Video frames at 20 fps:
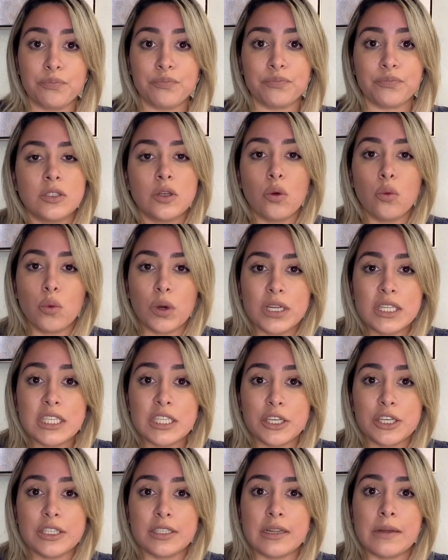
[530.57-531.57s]
So once
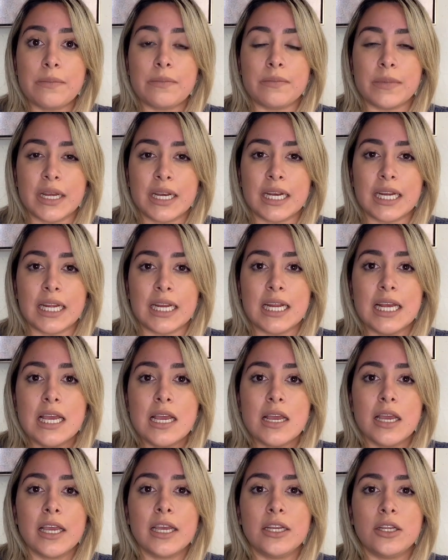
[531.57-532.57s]
you're submitted,
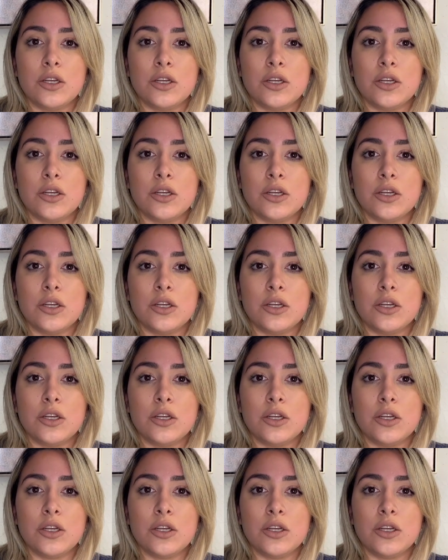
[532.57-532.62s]
it